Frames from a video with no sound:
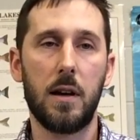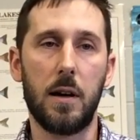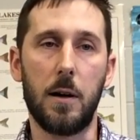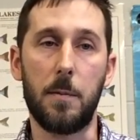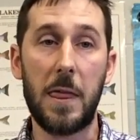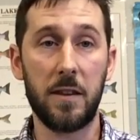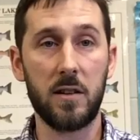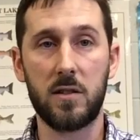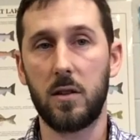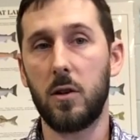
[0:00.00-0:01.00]
And
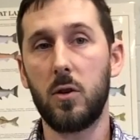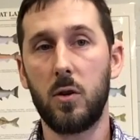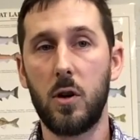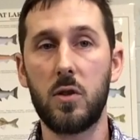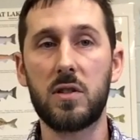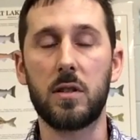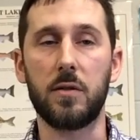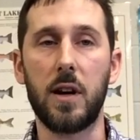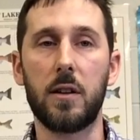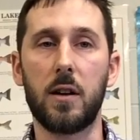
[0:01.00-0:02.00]
there's a whole host
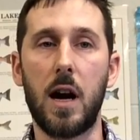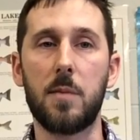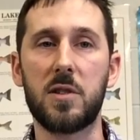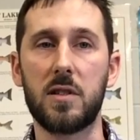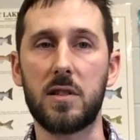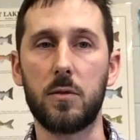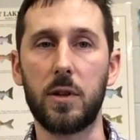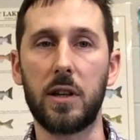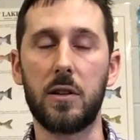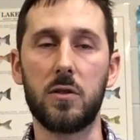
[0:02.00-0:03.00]
of other options that
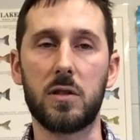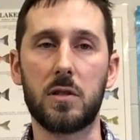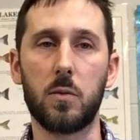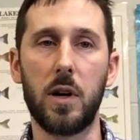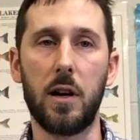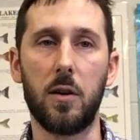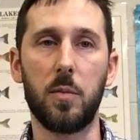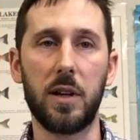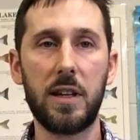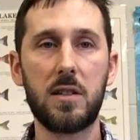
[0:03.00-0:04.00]
we could use as well.
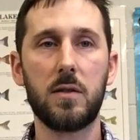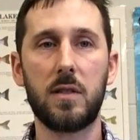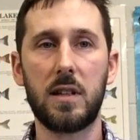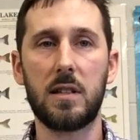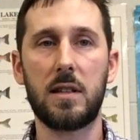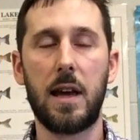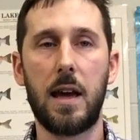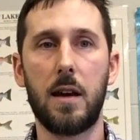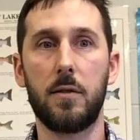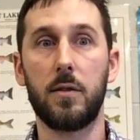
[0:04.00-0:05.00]
But each of these
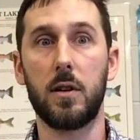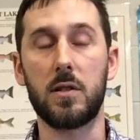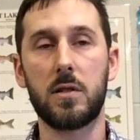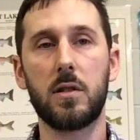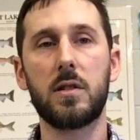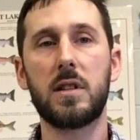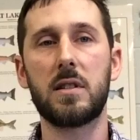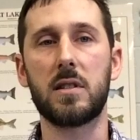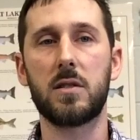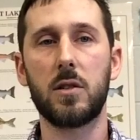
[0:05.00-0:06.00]
have
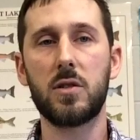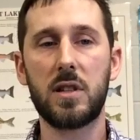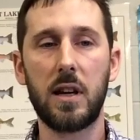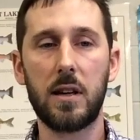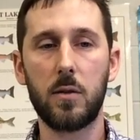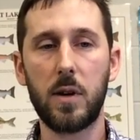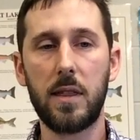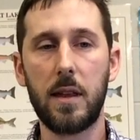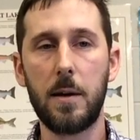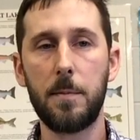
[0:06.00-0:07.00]
uncertainties associated
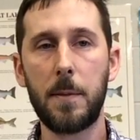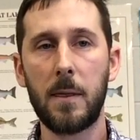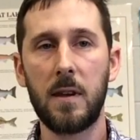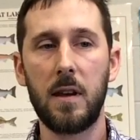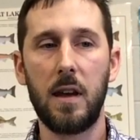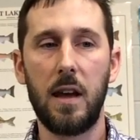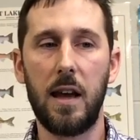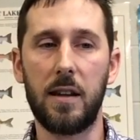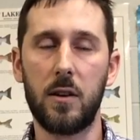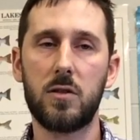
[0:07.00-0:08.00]
with them,
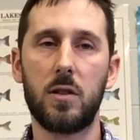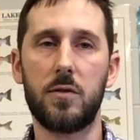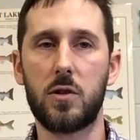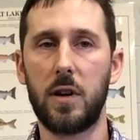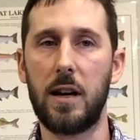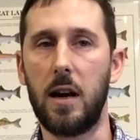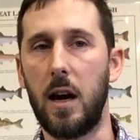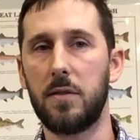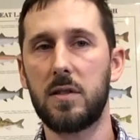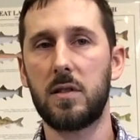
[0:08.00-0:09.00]
and they also have
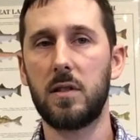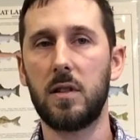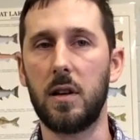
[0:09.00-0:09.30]
trade-offs.